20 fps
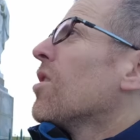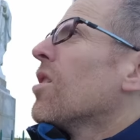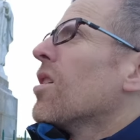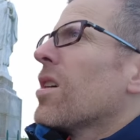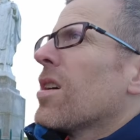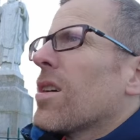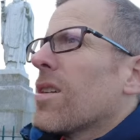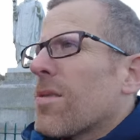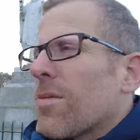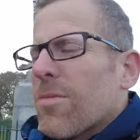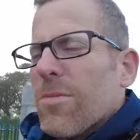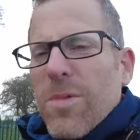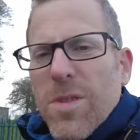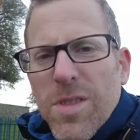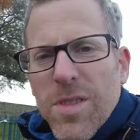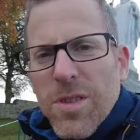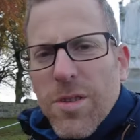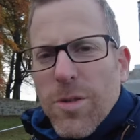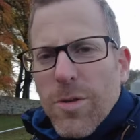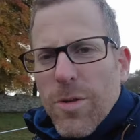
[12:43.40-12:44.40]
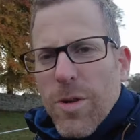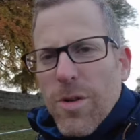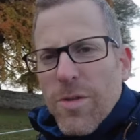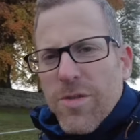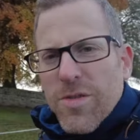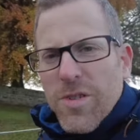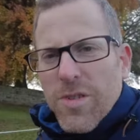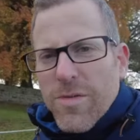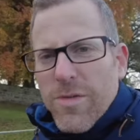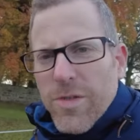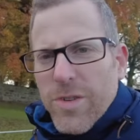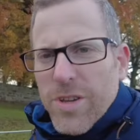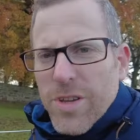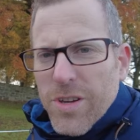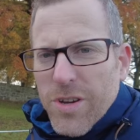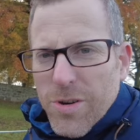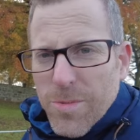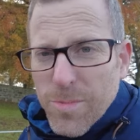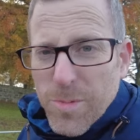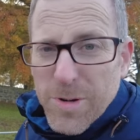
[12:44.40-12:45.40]
Uh, with the crows over
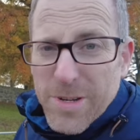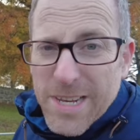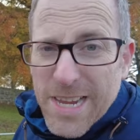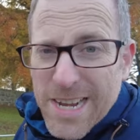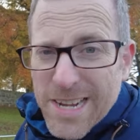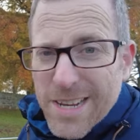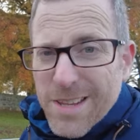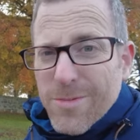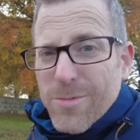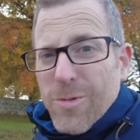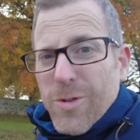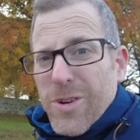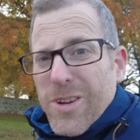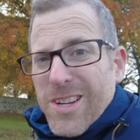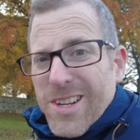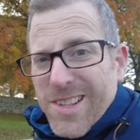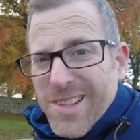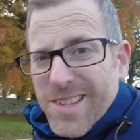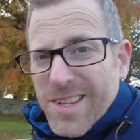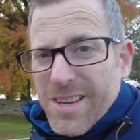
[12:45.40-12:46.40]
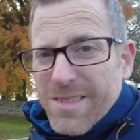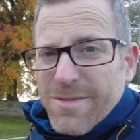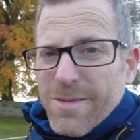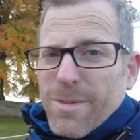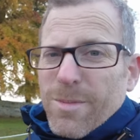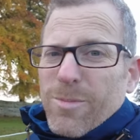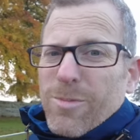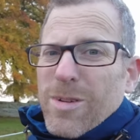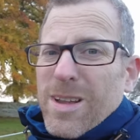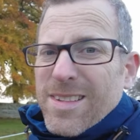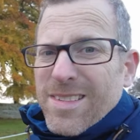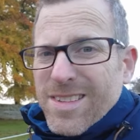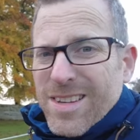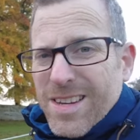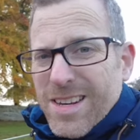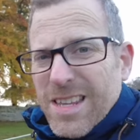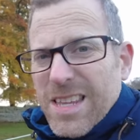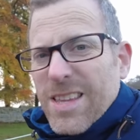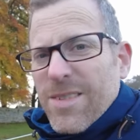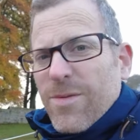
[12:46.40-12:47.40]
here pretending we're in a scene from
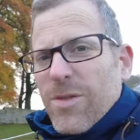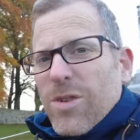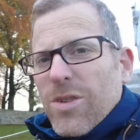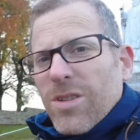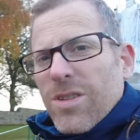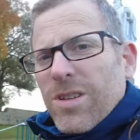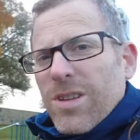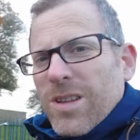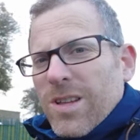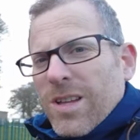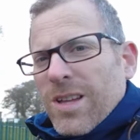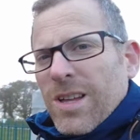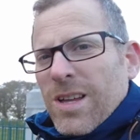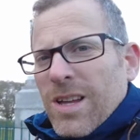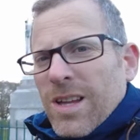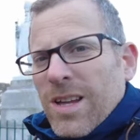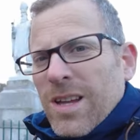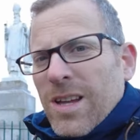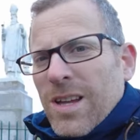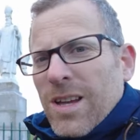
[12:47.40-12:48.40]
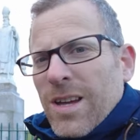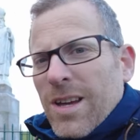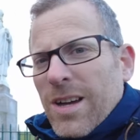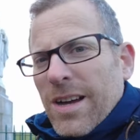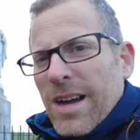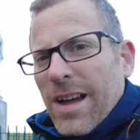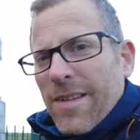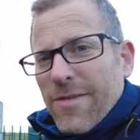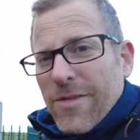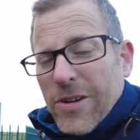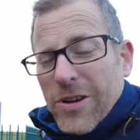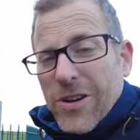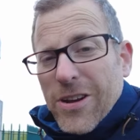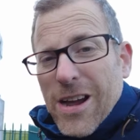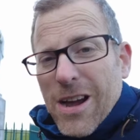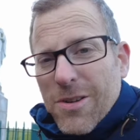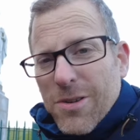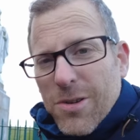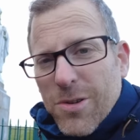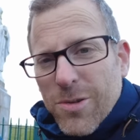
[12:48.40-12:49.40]
Resident Evil, I figured
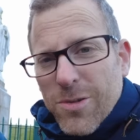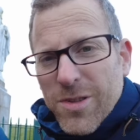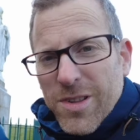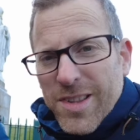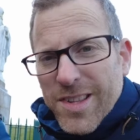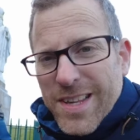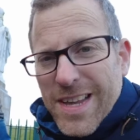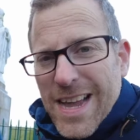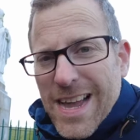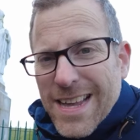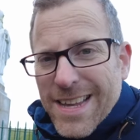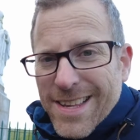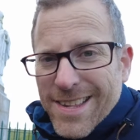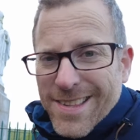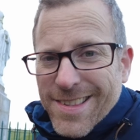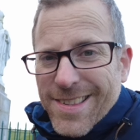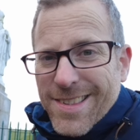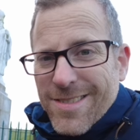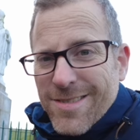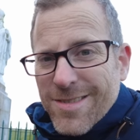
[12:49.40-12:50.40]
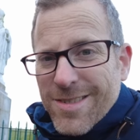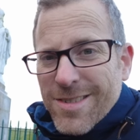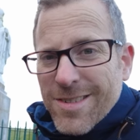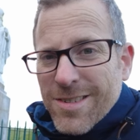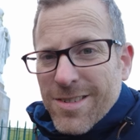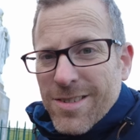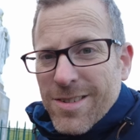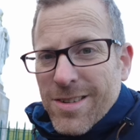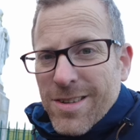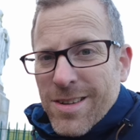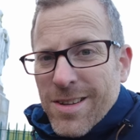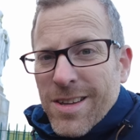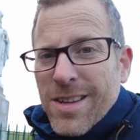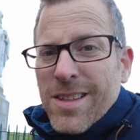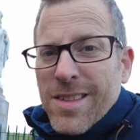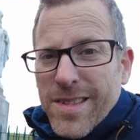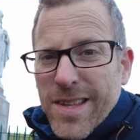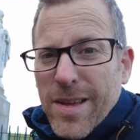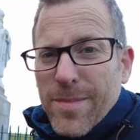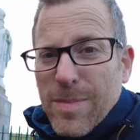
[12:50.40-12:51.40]
out who this guy is.
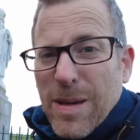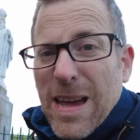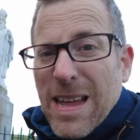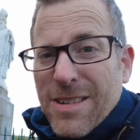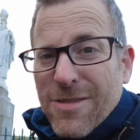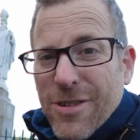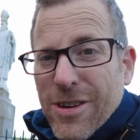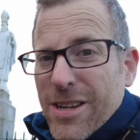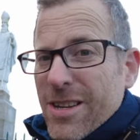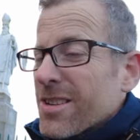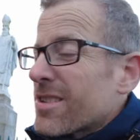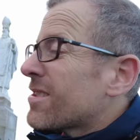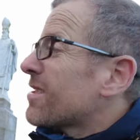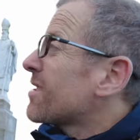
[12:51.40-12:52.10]
It's St. Patrick.